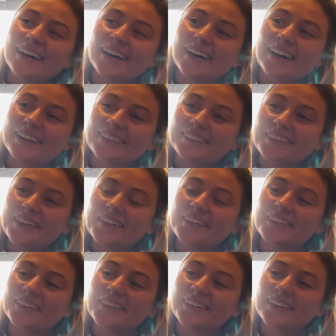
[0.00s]
I don't
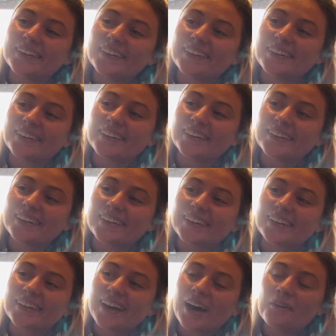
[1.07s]
know.
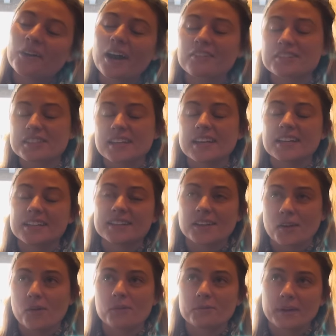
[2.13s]
I would have to say he is
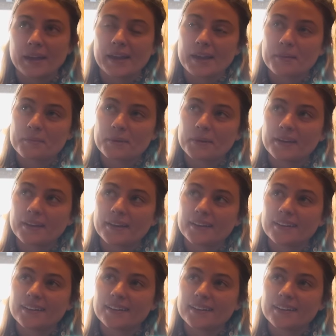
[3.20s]
an old man, but